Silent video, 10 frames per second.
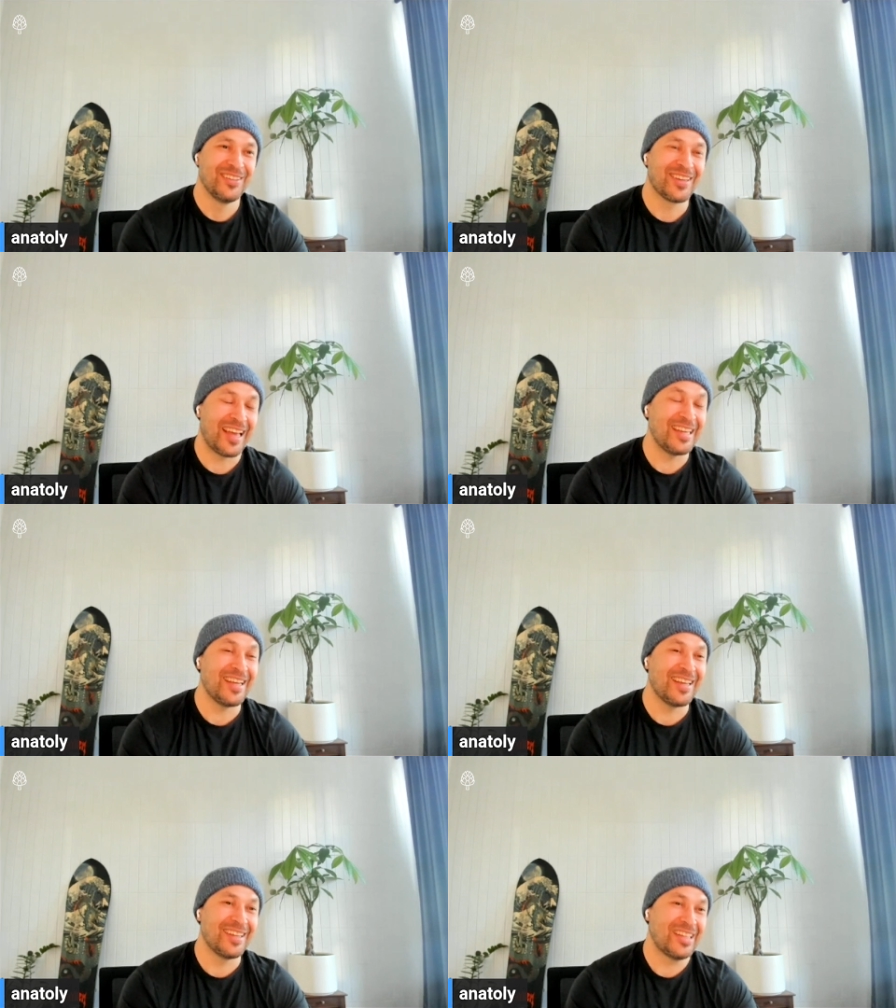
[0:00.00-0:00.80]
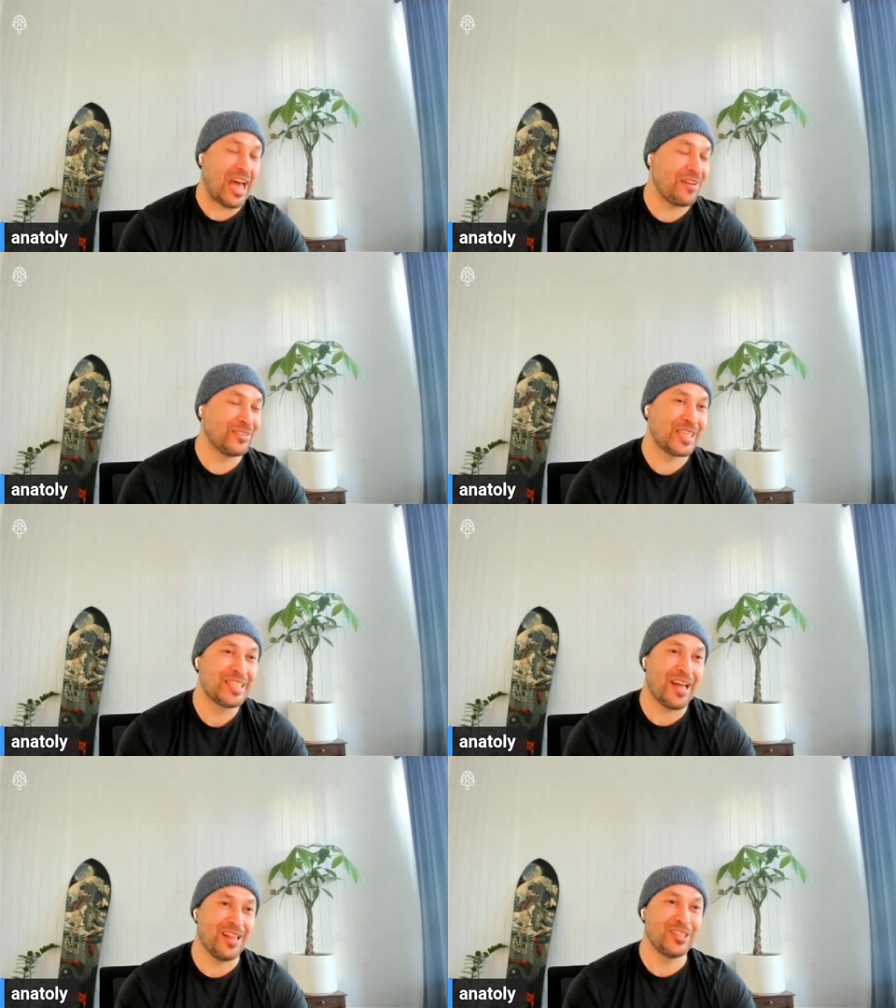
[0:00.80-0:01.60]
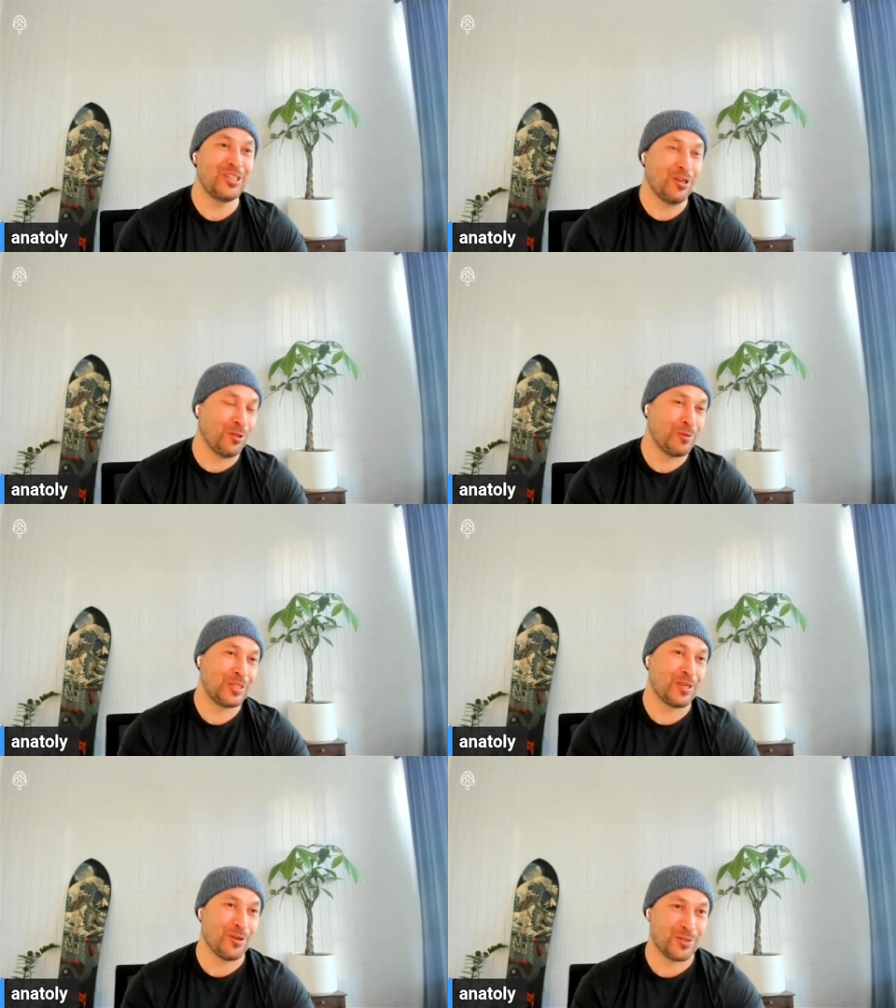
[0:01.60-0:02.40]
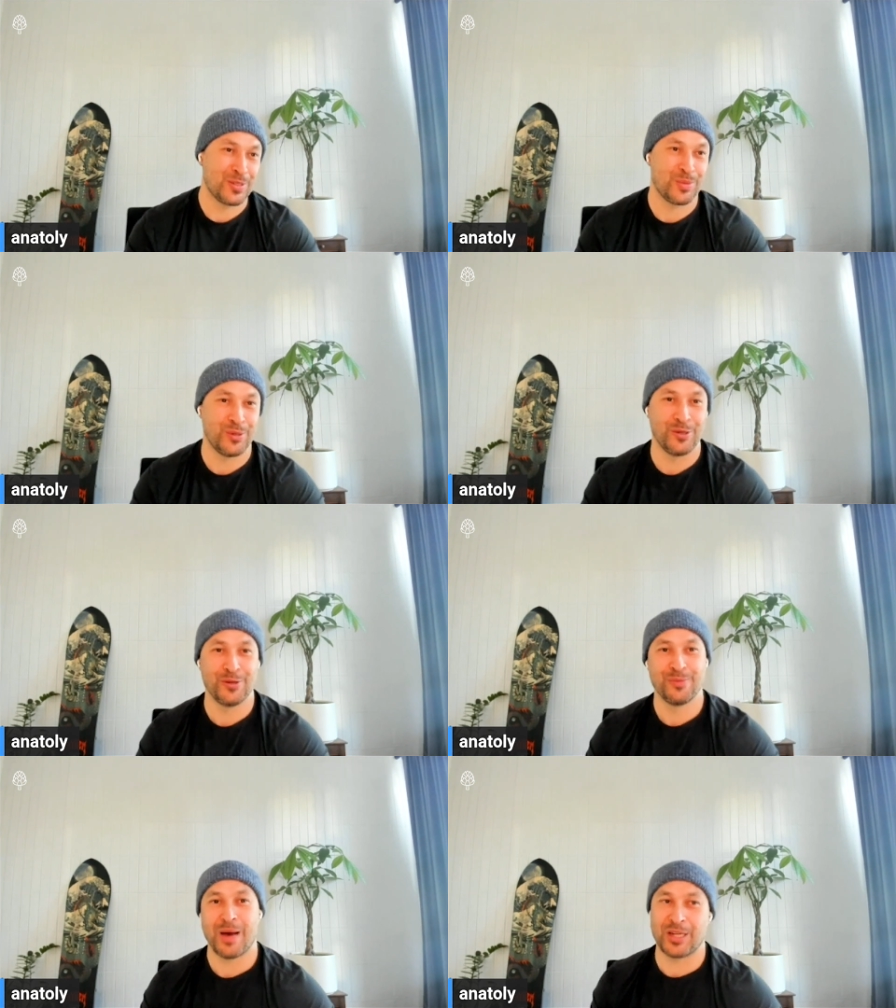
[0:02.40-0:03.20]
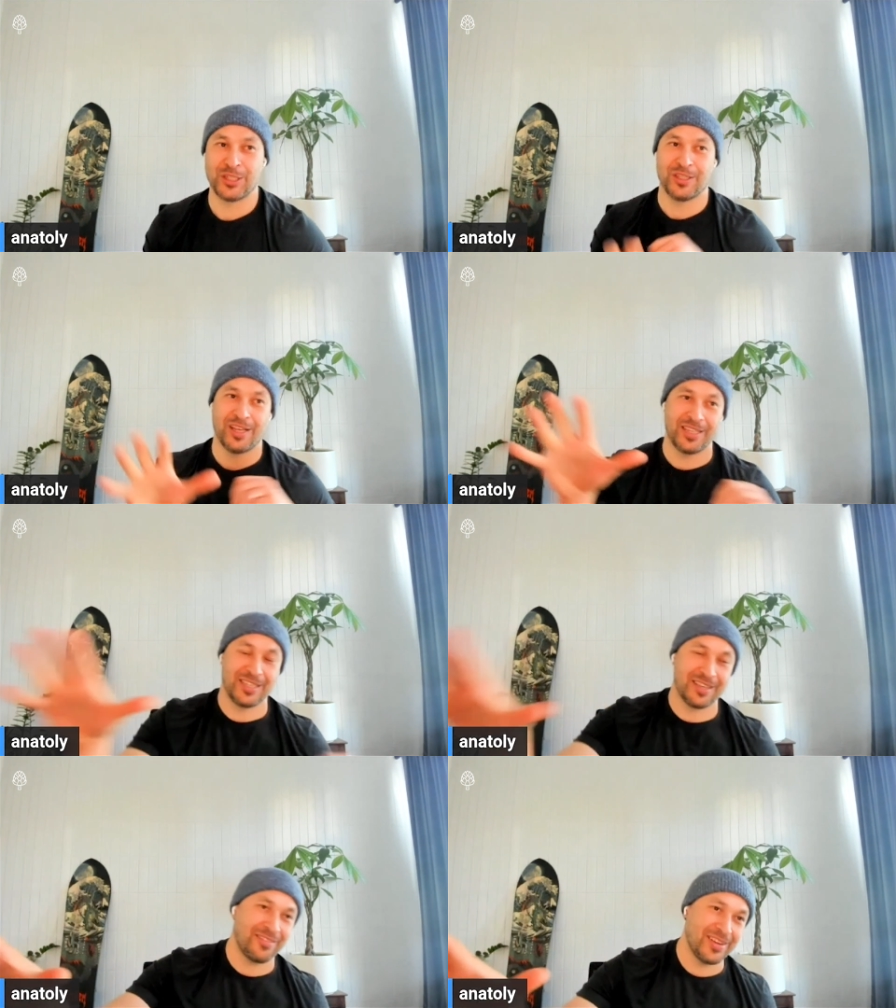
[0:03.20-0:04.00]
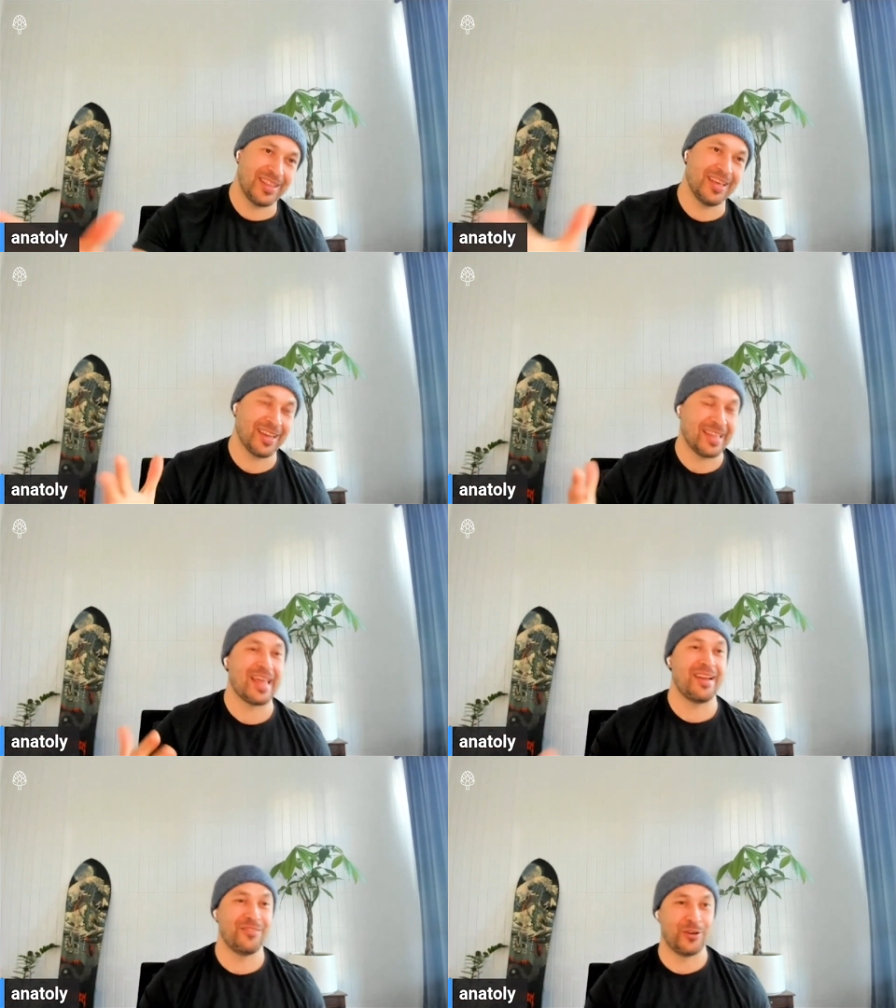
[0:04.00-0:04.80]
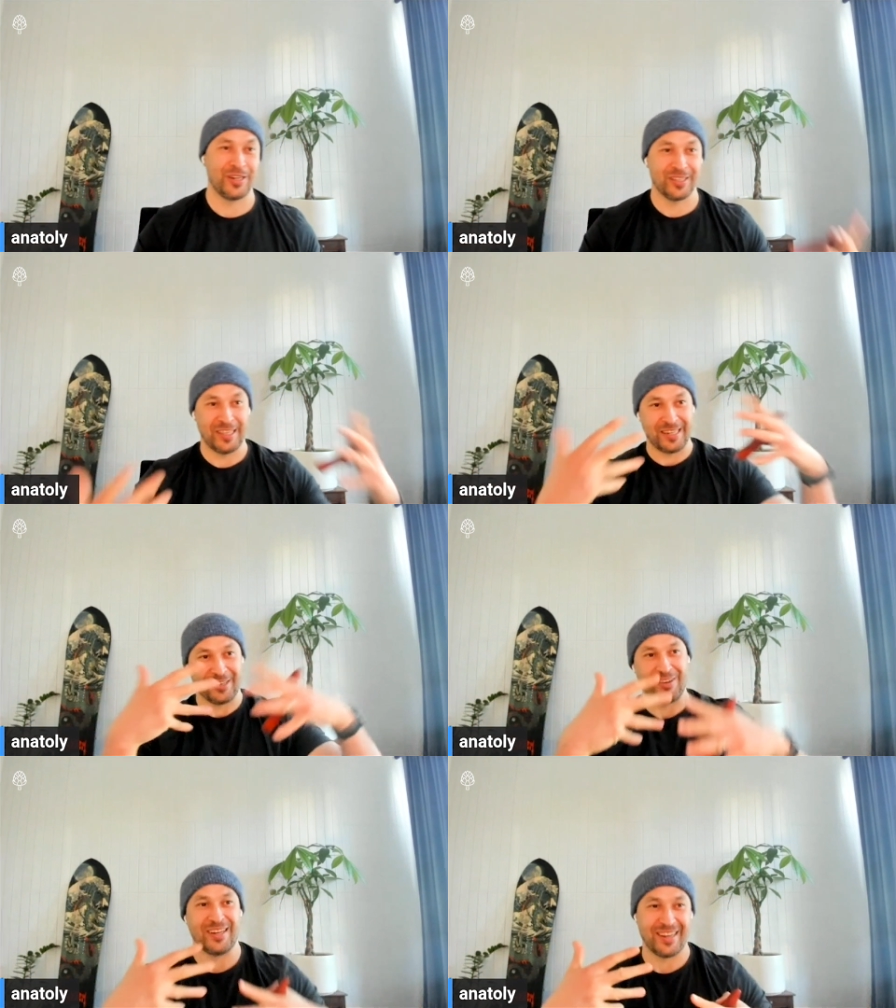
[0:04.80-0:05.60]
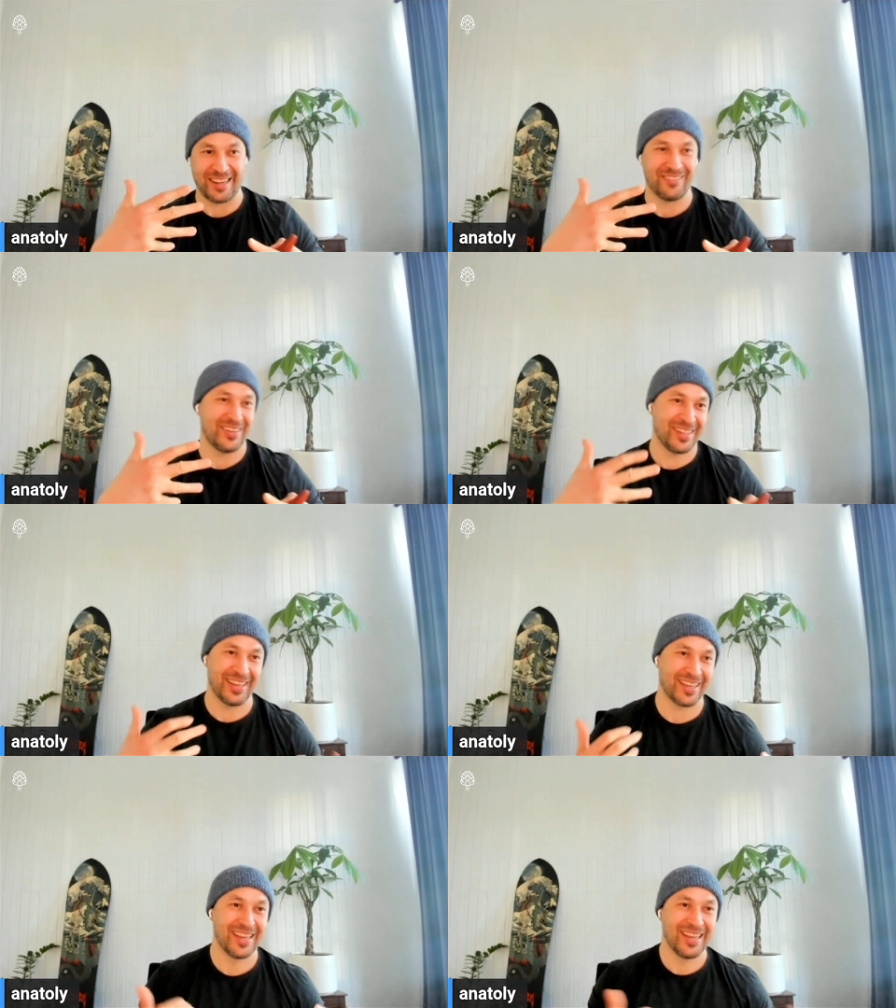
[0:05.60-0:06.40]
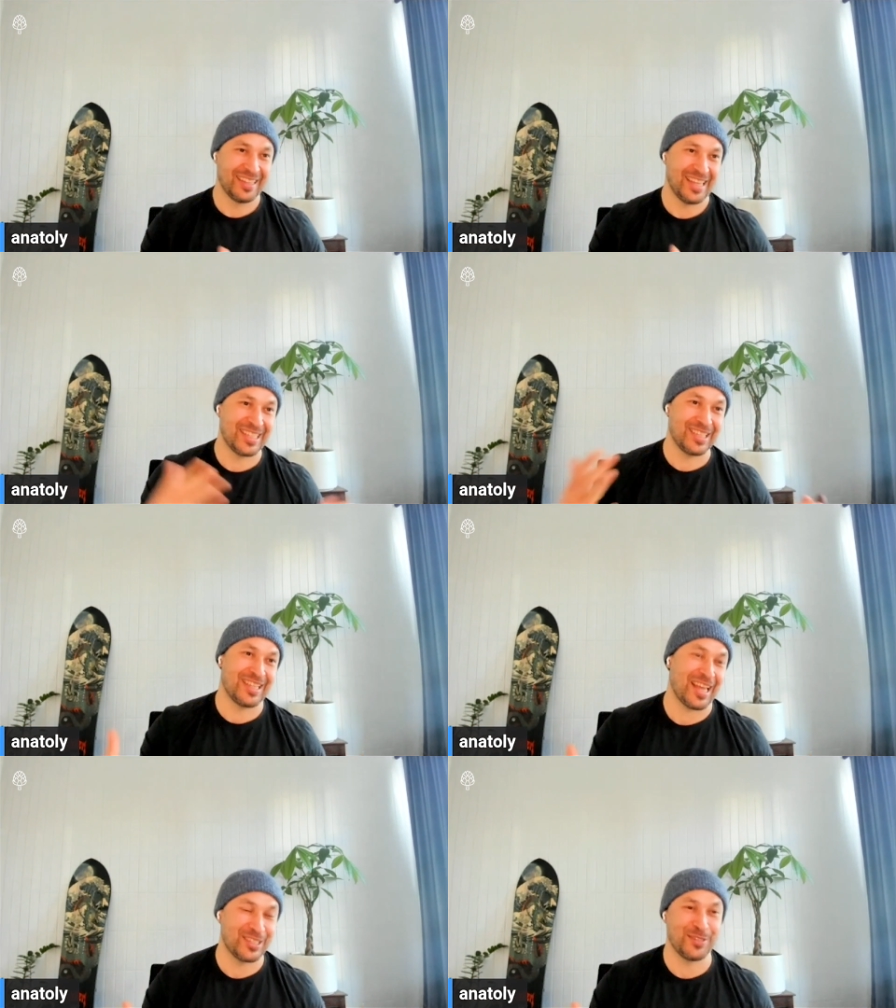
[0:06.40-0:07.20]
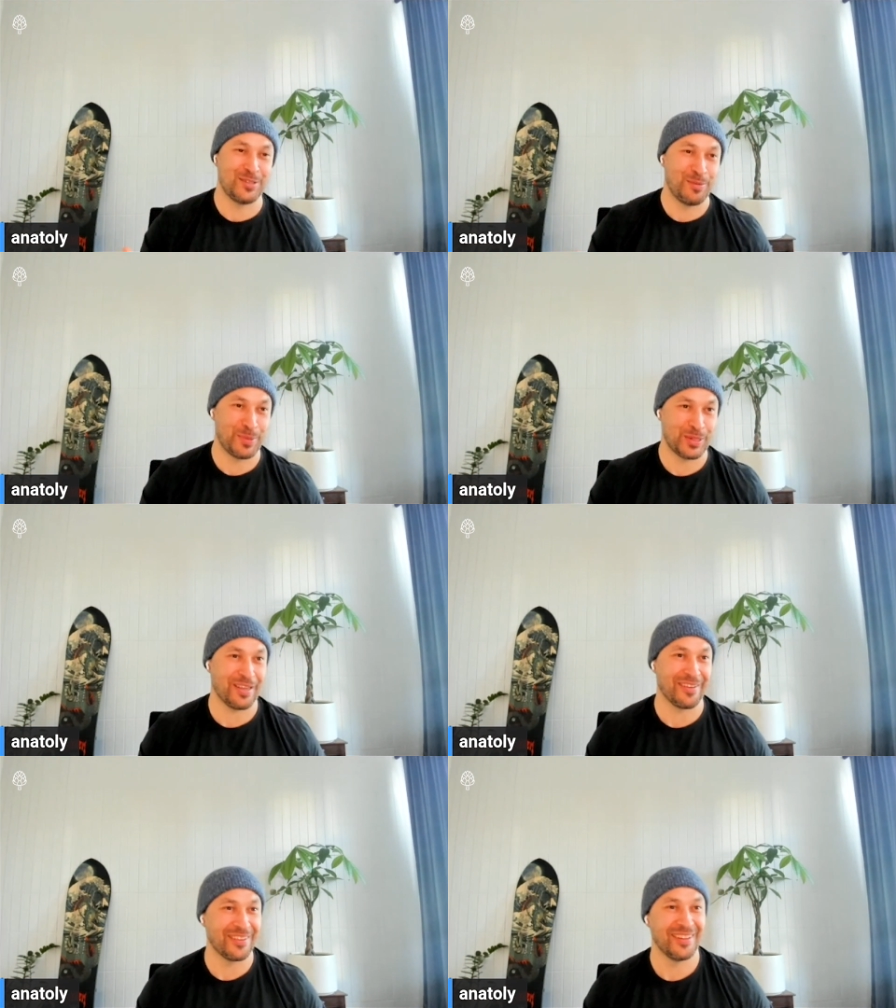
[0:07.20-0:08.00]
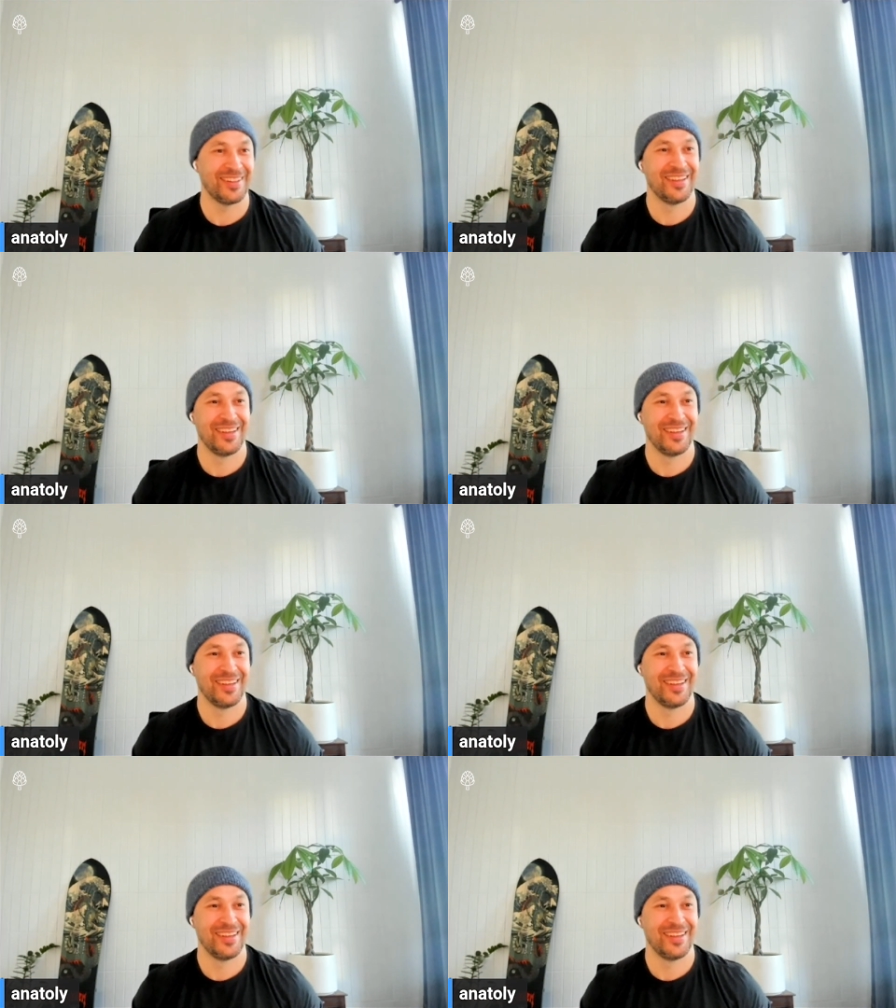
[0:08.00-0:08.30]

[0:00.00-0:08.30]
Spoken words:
look, any technology always goes through modularizing everything and then vertically integrating everything. That's the super cycle.